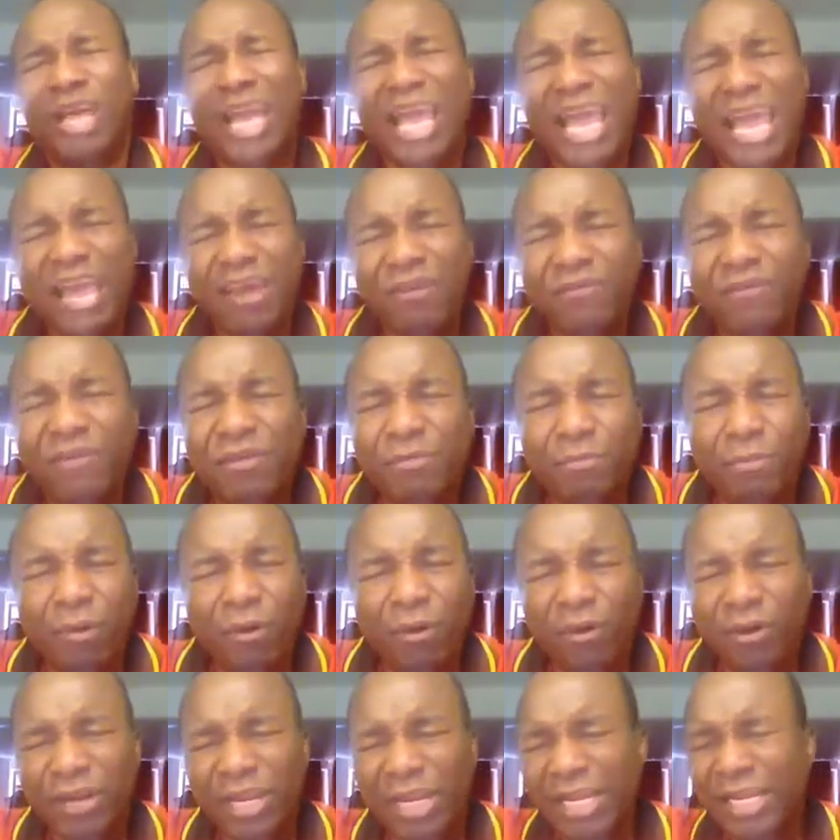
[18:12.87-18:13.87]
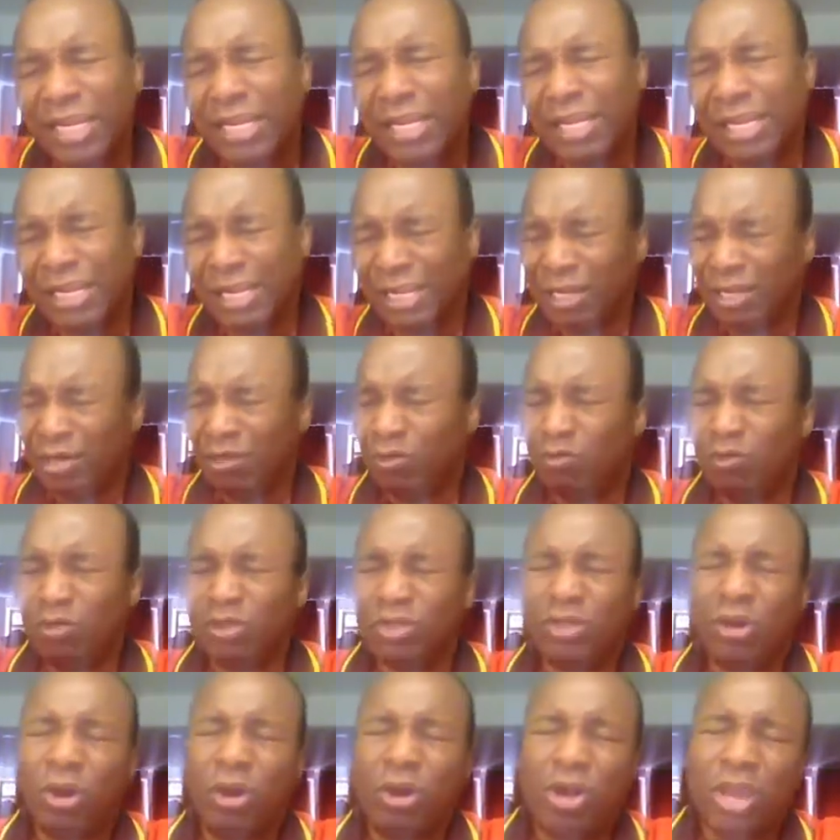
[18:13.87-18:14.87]
heavy burden,
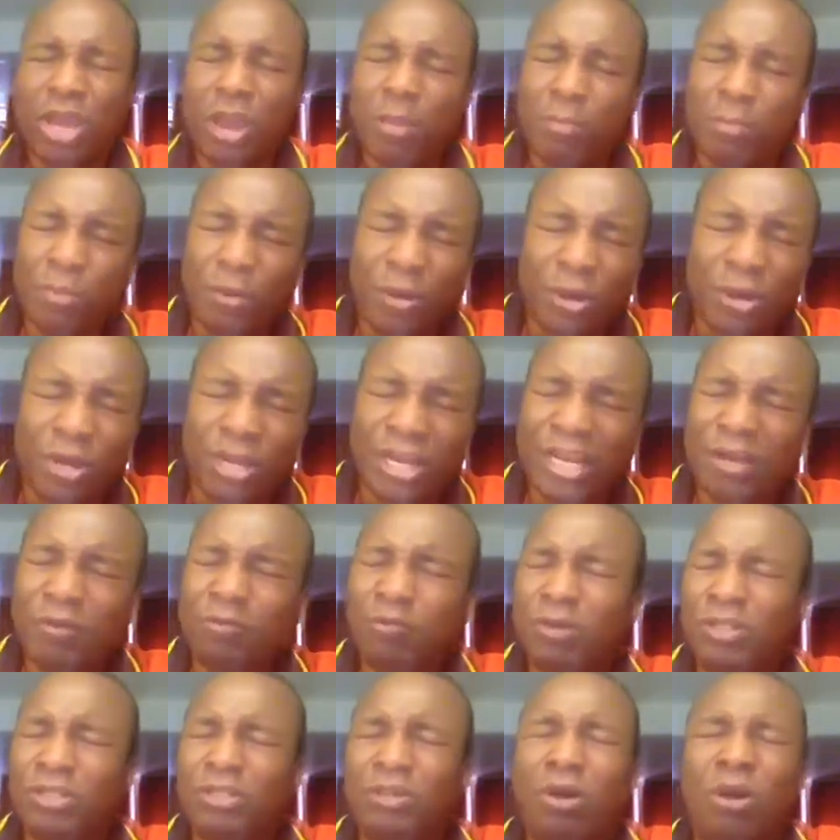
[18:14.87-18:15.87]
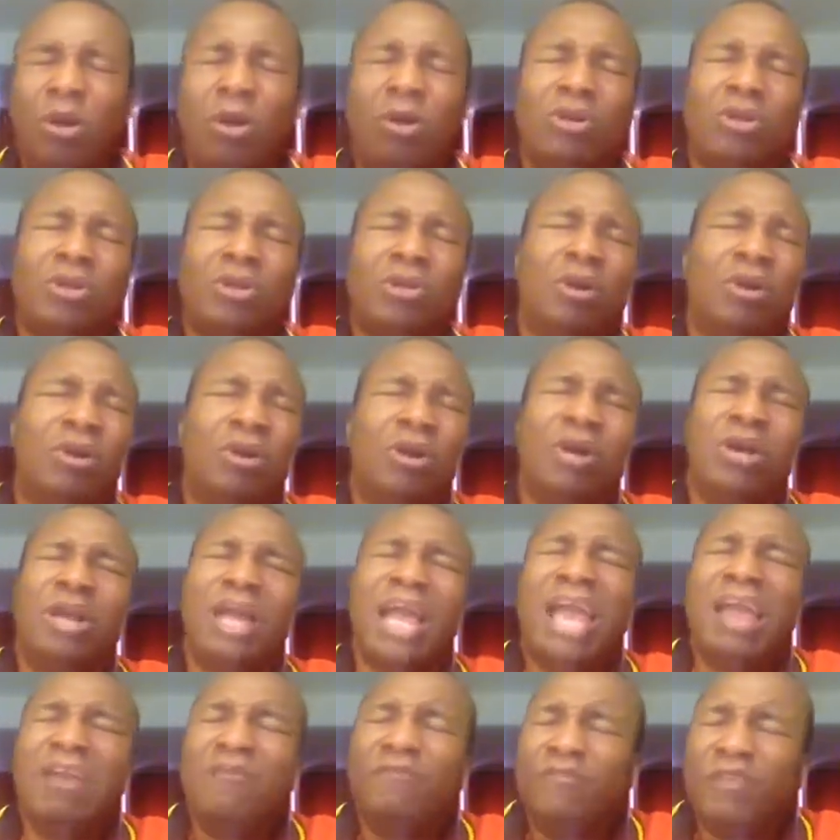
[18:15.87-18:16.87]
with all your burden, with all your
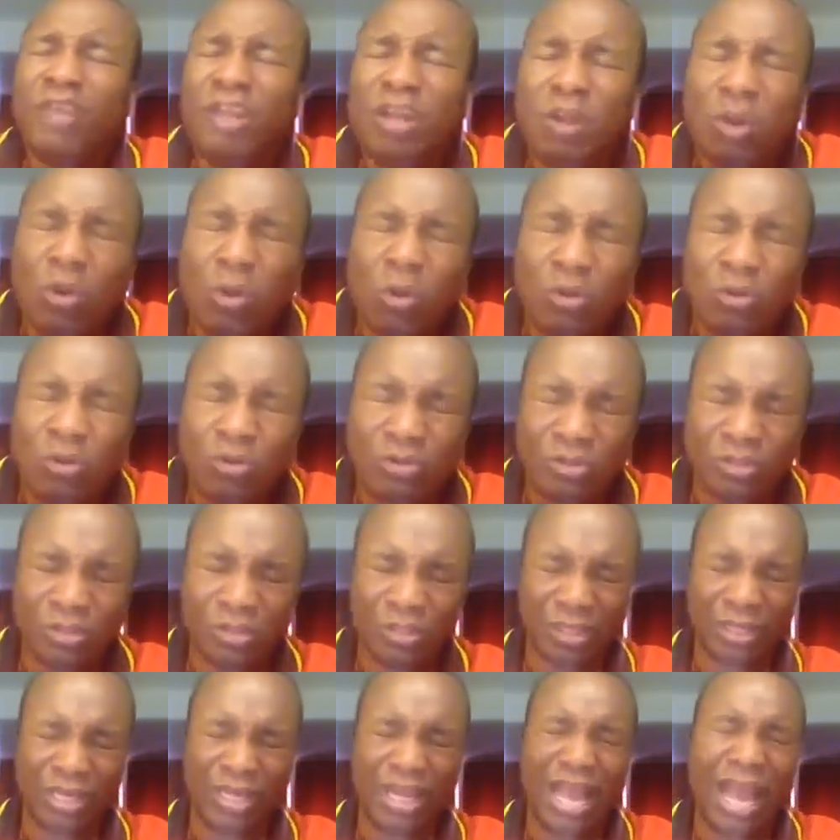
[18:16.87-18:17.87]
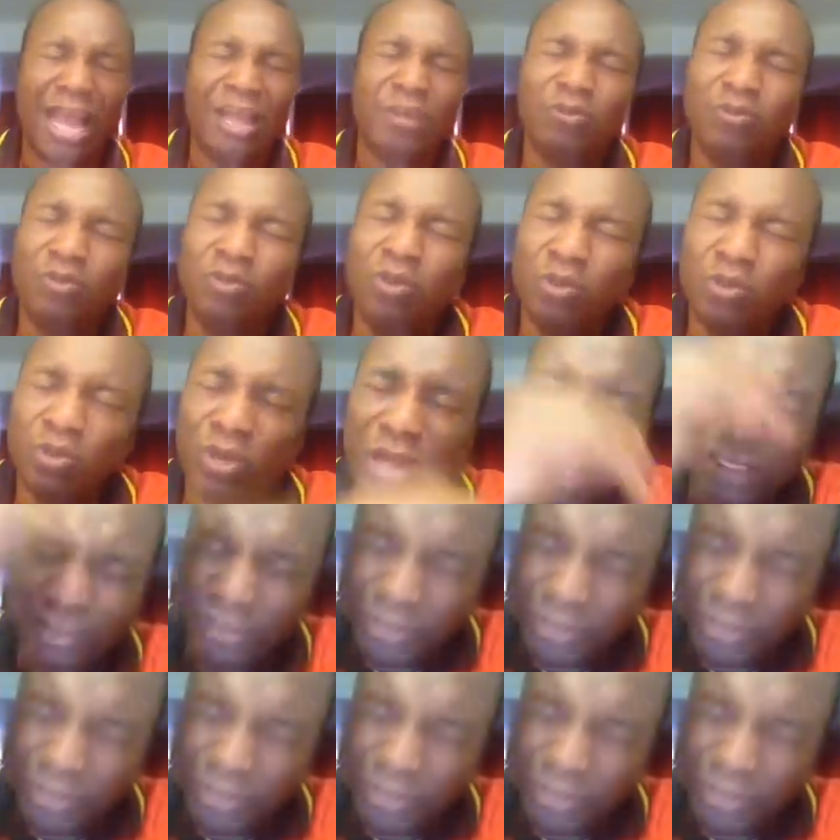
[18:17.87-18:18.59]
heavy loads, and you know you can